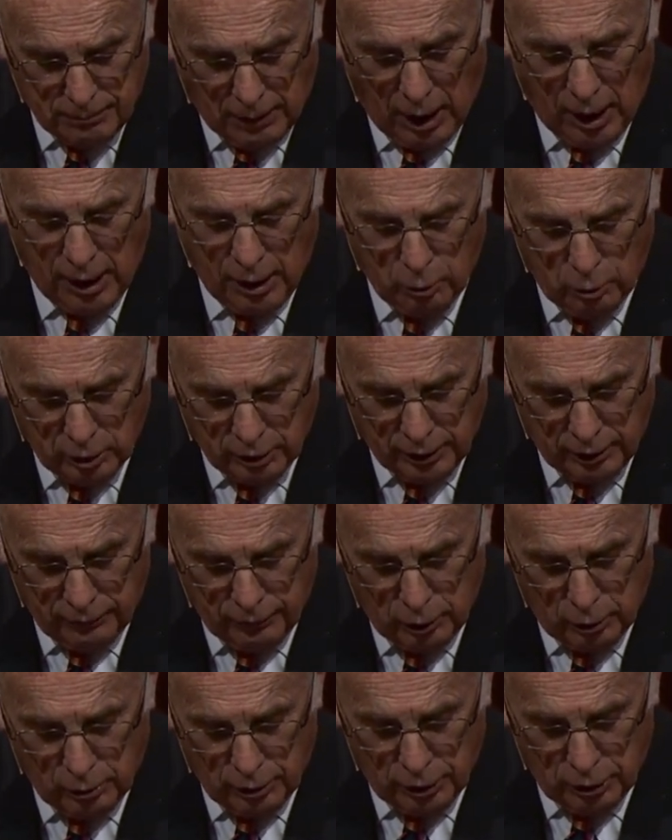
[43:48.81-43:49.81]
I will
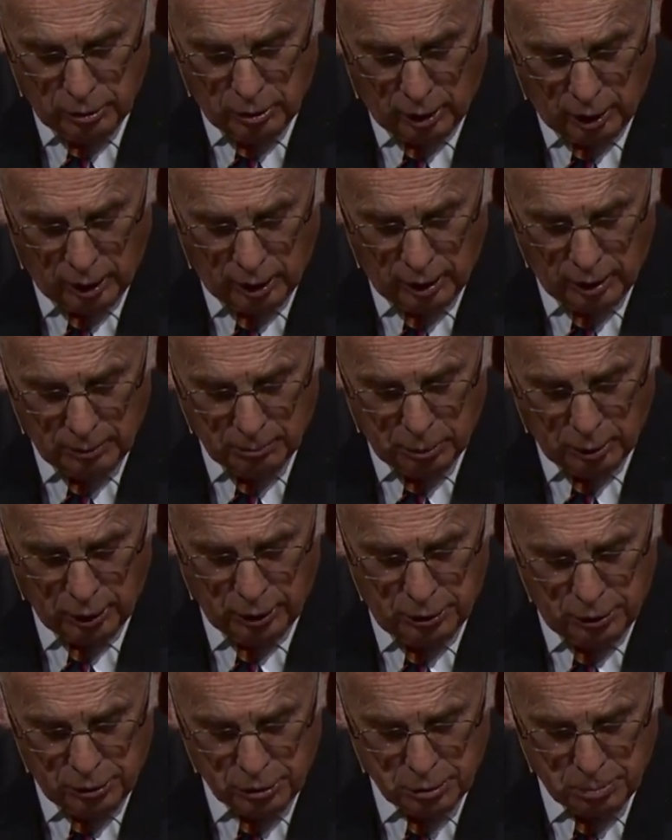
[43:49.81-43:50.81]
give you a new heart,
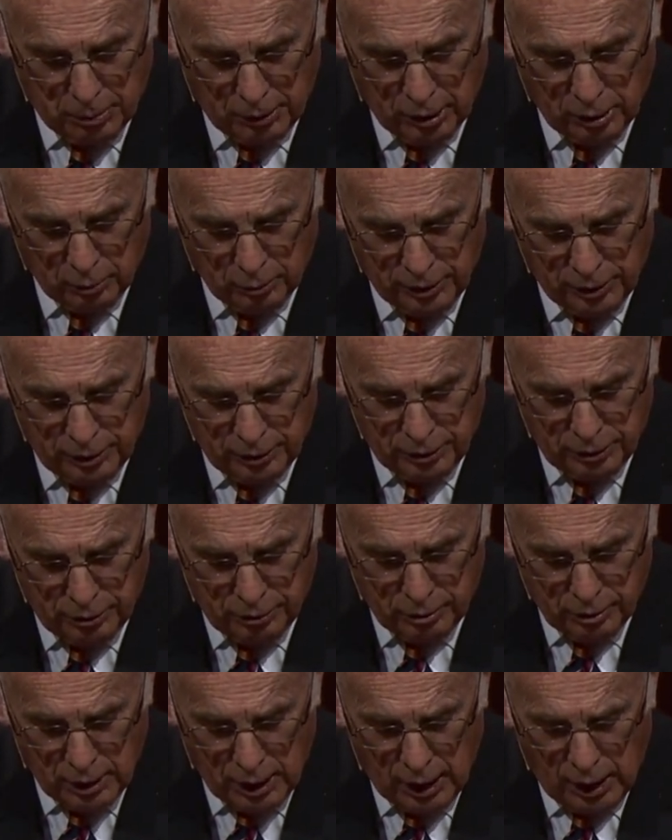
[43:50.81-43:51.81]
put a new spirit within
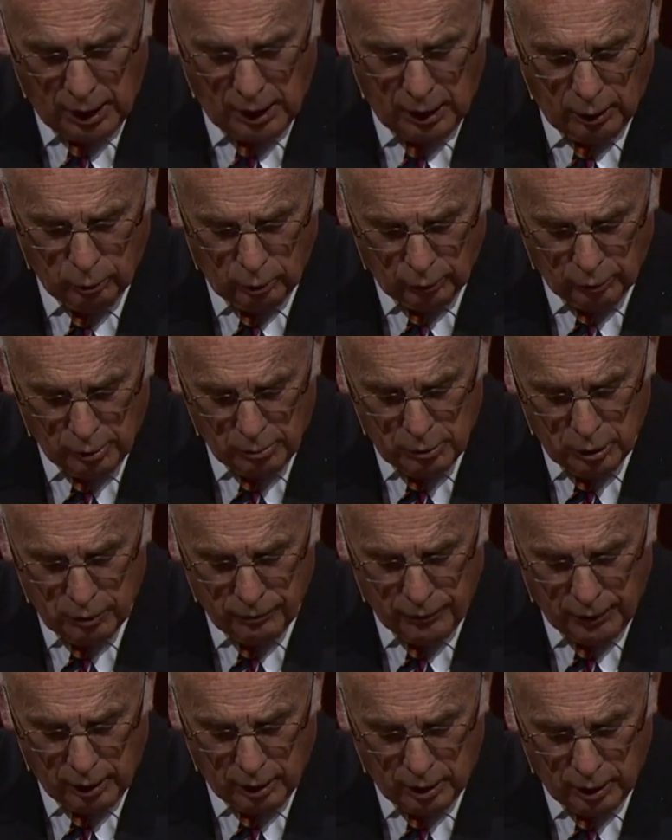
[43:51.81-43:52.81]
you. I will
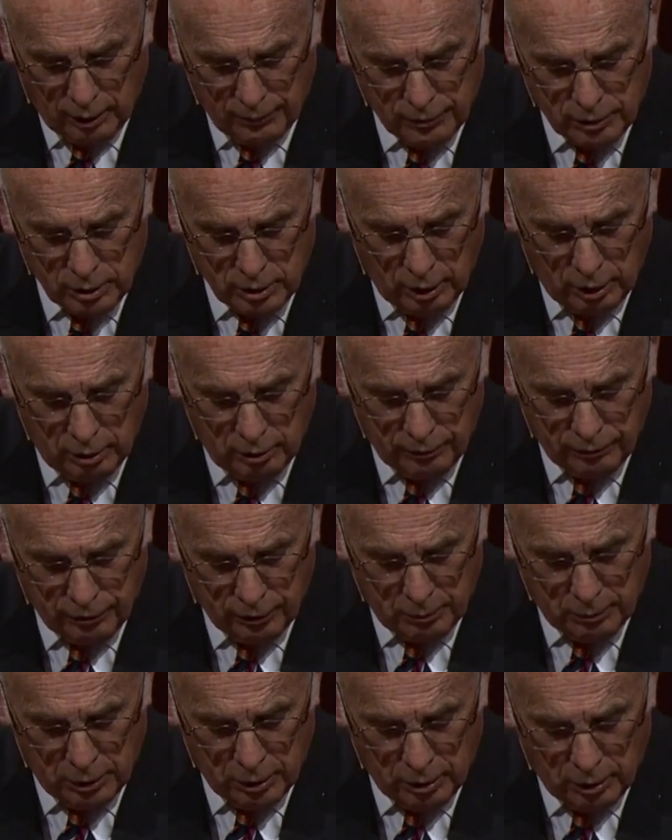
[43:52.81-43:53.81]
remove the heart of stone
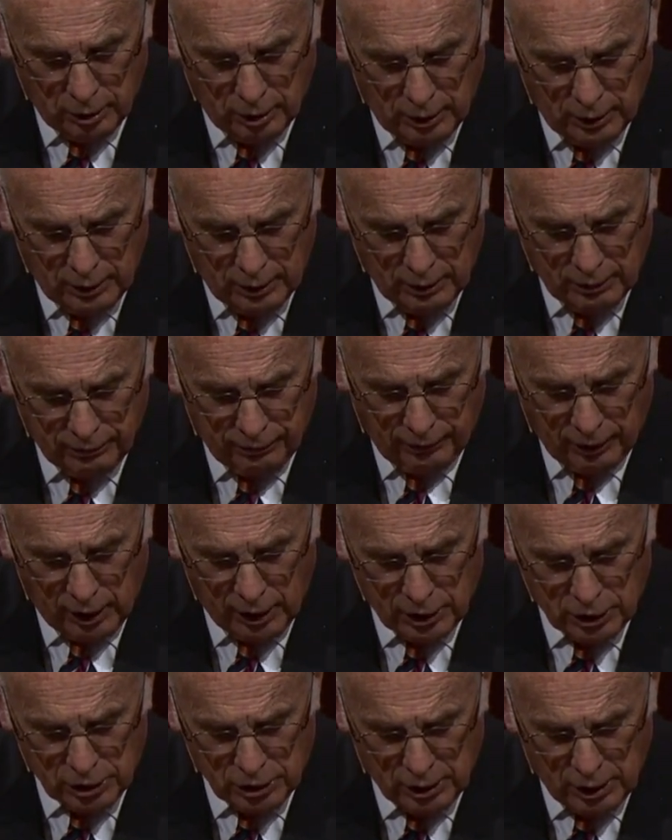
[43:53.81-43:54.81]
from your
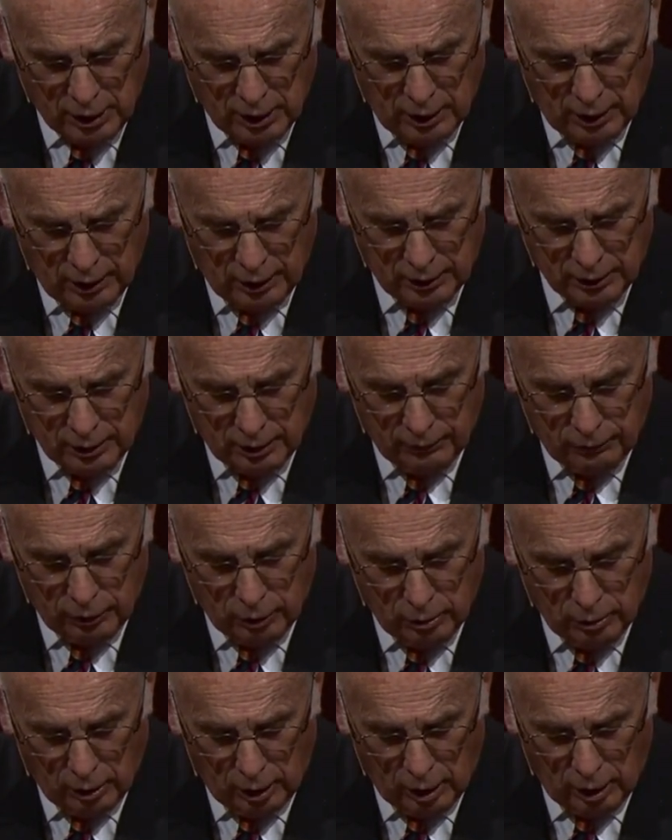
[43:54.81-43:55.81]
flesh and give
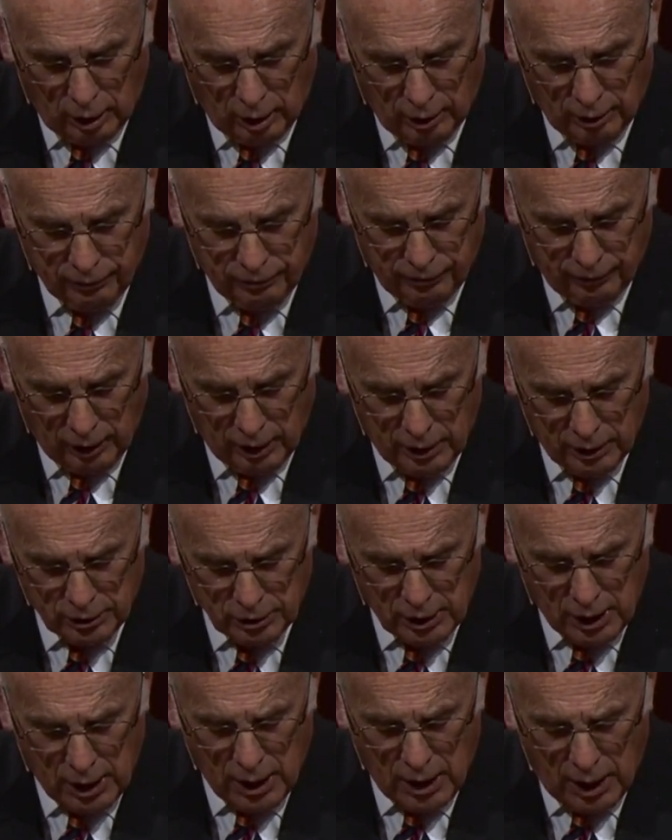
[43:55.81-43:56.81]
you a heart of
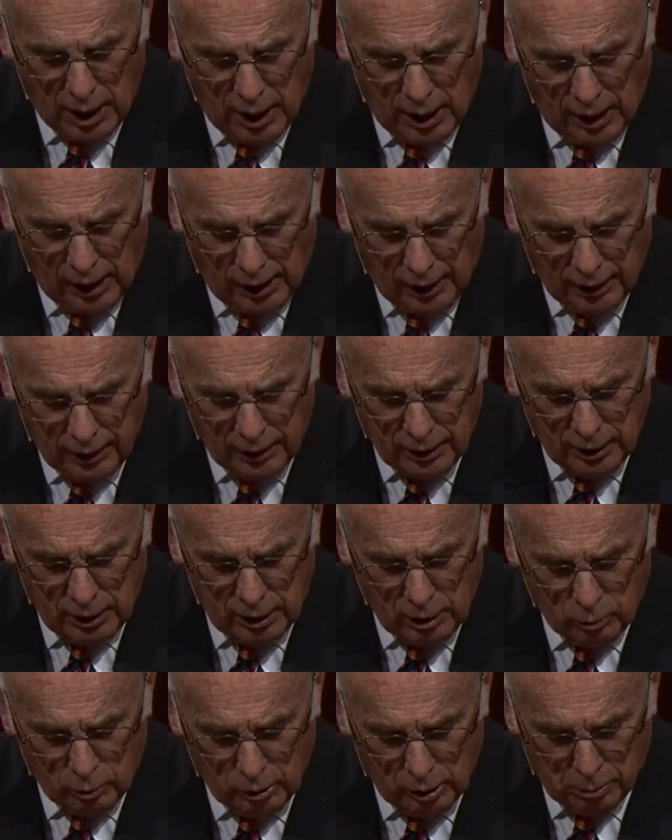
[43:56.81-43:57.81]
flesh. I
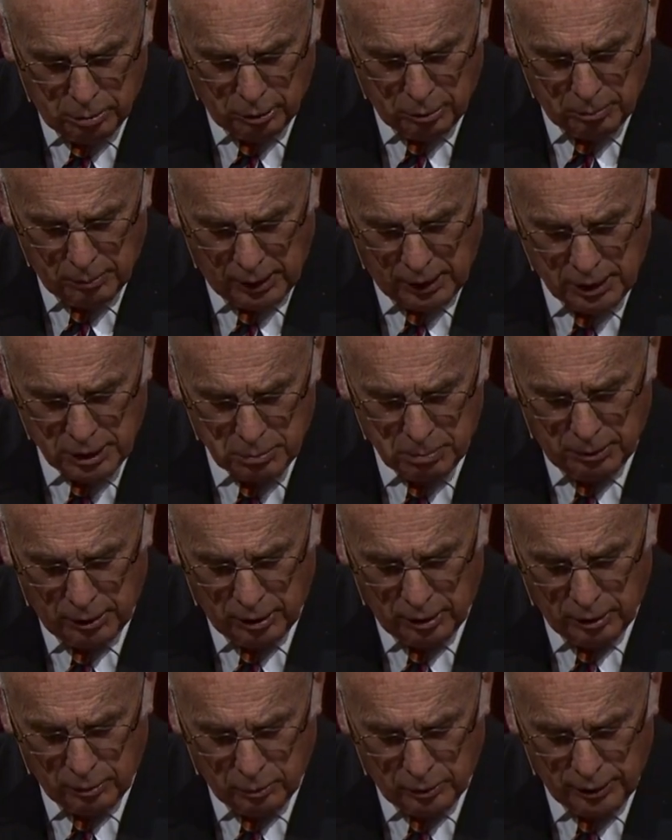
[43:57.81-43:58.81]
will put my
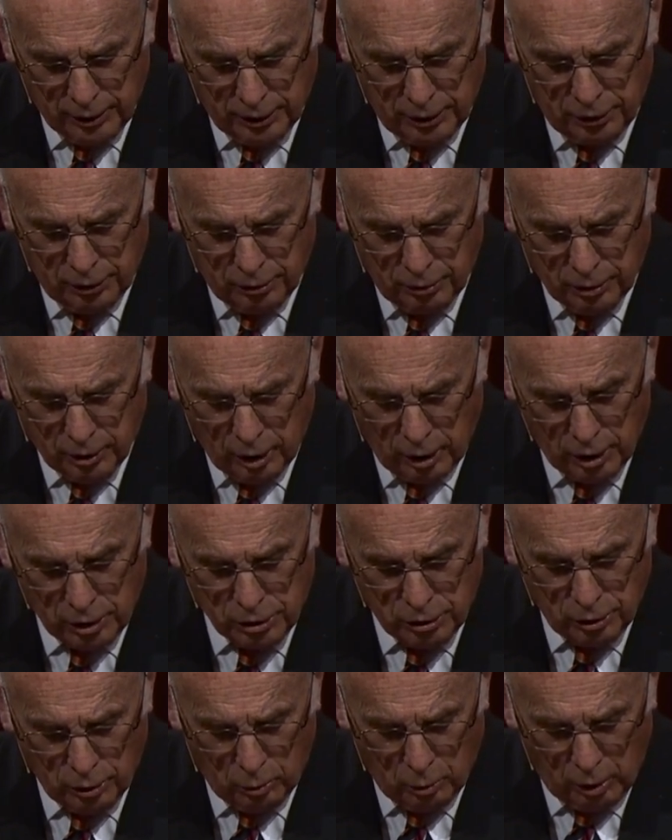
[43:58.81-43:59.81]
spirit within you,
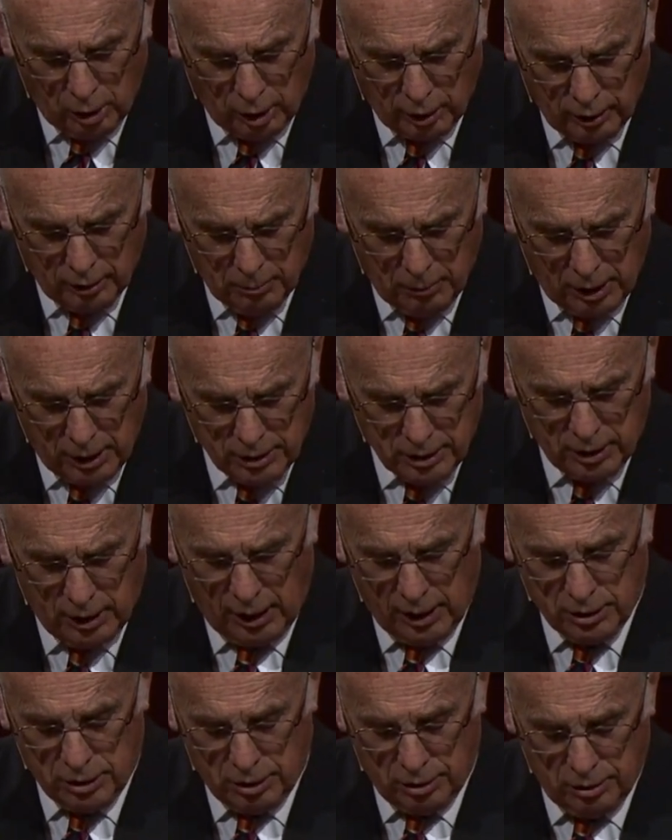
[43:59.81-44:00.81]
cause you to walk in my
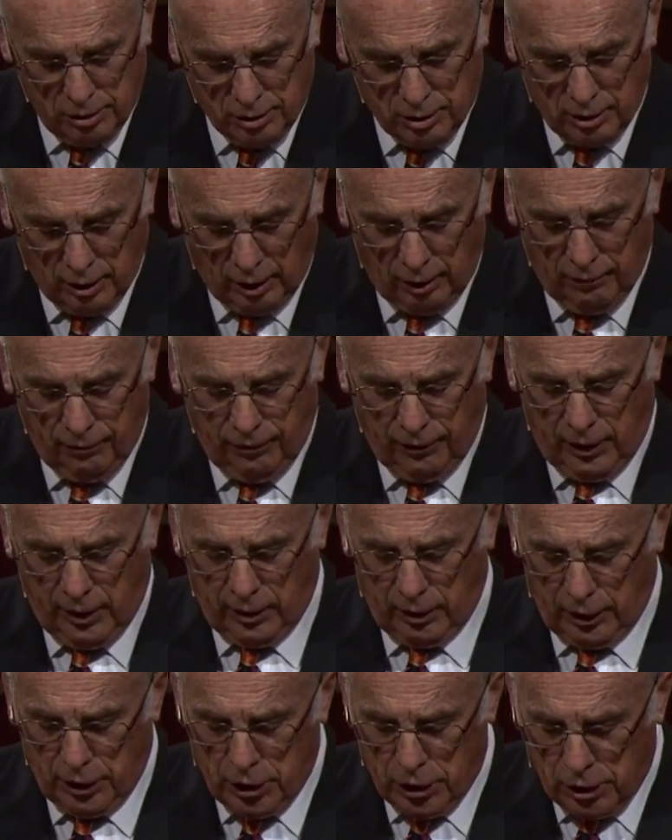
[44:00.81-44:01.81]
statutes, and
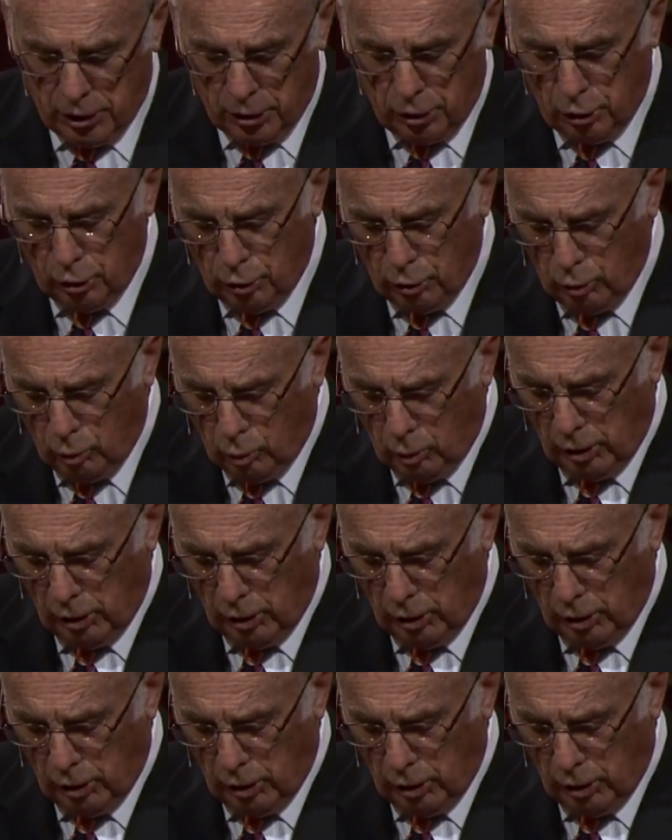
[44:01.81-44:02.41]
finally, you